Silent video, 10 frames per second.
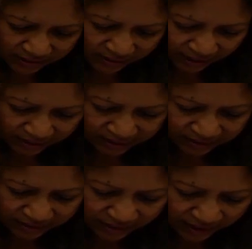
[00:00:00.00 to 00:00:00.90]
And this
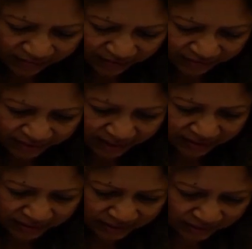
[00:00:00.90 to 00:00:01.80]
is a half of that.
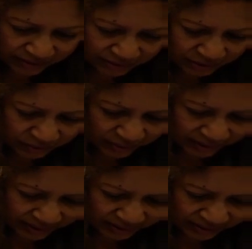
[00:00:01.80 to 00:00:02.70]

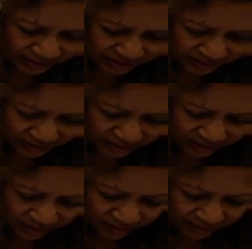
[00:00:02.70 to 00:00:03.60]
206
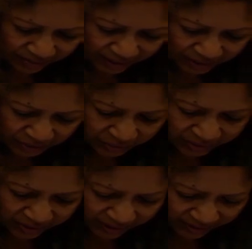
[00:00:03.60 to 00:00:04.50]
divided by 2 is
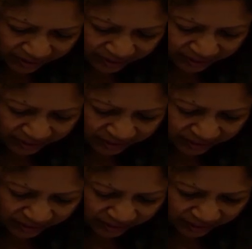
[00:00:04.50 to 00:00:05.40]

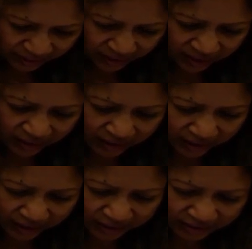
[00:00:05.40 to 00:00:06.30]
133.
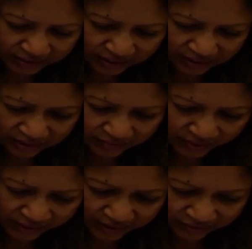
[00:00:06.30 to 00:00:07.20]
And this is
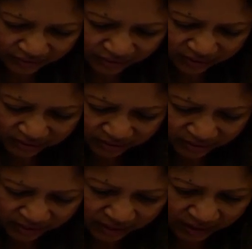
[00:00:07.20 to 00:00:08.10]
Van der Waals.
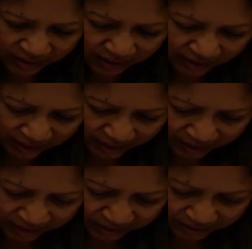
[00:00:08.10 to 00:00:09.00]
And
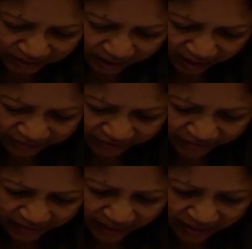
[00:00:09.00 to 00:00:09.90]
this is half of
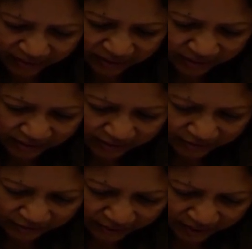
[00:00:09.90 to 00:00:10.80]
that.
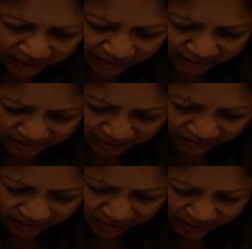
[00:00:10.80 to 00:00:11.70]
430
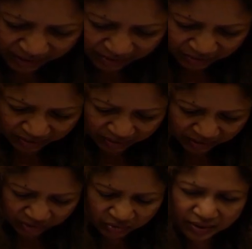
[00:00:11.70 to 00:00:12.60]
divided by 2 is
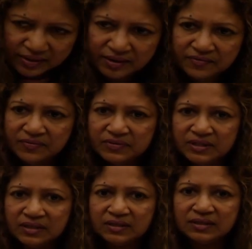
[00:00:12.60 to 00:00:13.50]

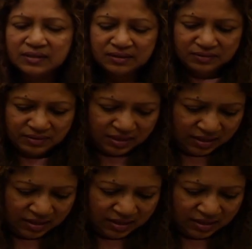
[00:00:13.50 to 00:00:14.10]
215. Okay.